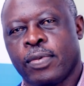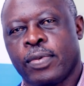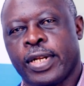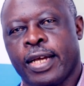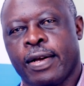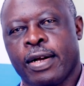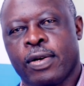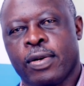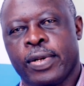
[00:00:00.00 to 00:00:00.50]

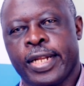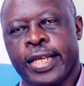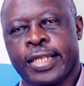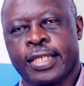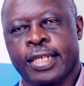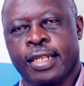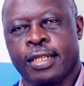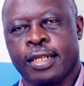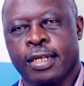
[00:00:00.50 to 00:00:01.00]
with our
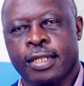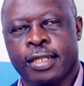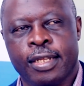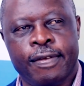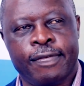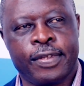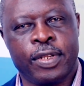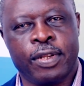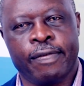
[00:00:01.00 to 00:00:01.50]
colleagues at
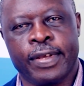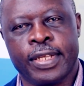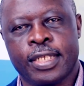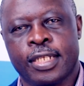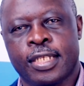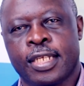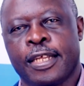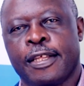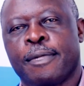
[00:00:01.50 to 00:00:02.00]
Tufts
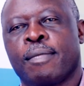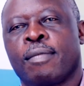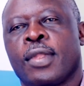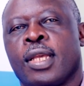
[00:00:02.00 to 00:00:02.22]
University,